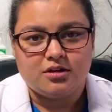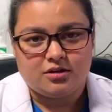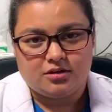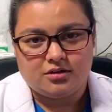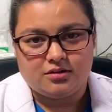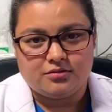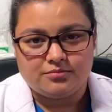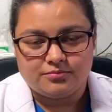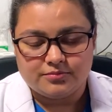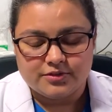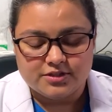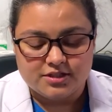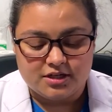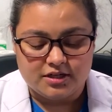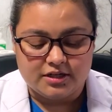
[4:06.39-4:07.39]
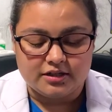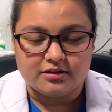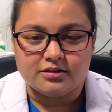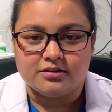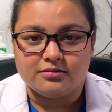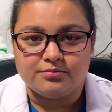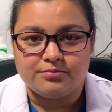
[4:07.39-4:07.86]
um, result in
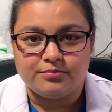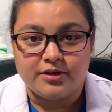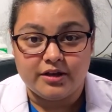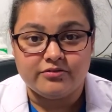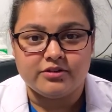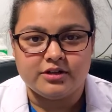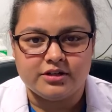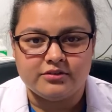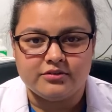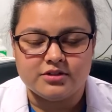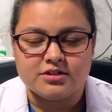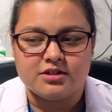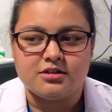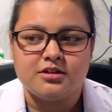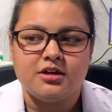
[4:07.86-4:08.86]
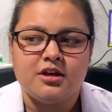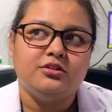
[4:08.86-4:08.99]
a definitive result